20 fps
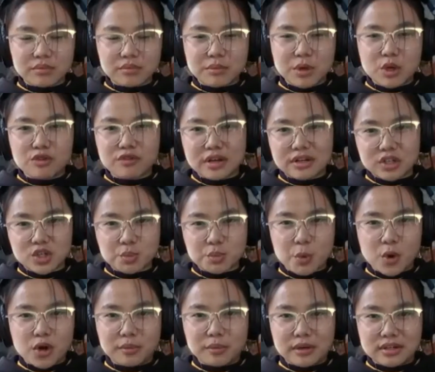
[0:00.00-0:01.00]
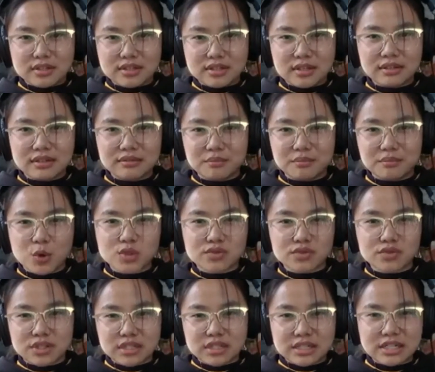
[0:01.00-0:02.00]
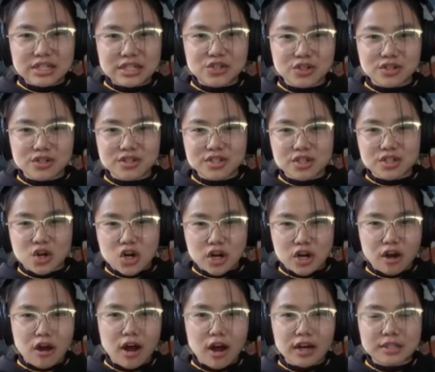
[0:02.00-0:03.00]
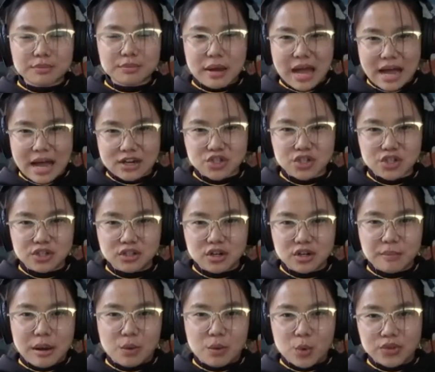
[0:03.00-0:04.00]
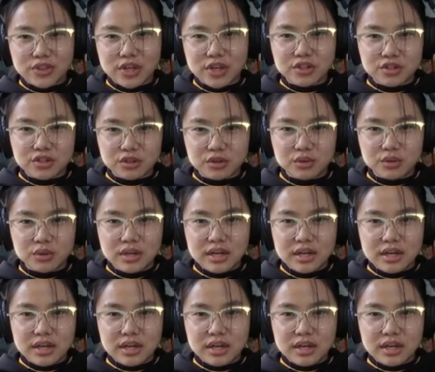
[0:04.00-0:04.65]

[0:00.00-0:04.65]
Made a vantage point, but I'd say most of the teachers are not passionate about what they do,